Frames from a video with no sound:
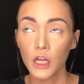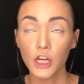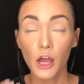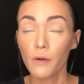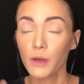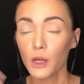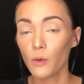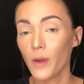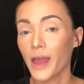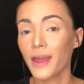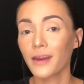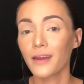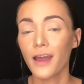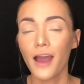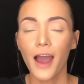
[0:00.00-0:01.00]
knowing
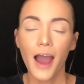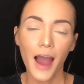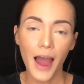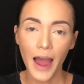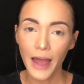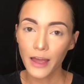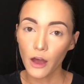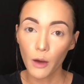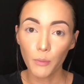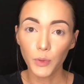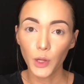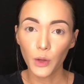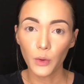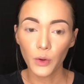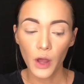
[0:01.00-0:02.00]
when I
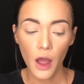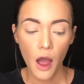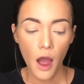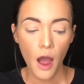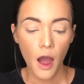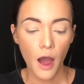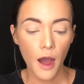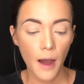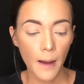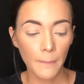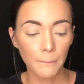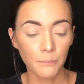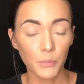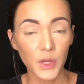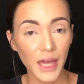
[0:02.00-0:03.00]
upload.
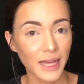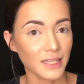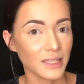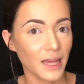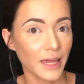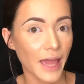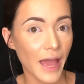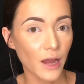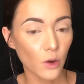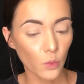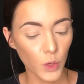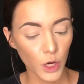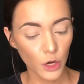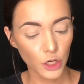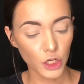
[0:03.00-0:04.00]
But yes, again,
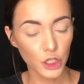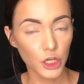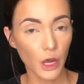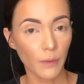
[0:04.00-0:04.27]
we are just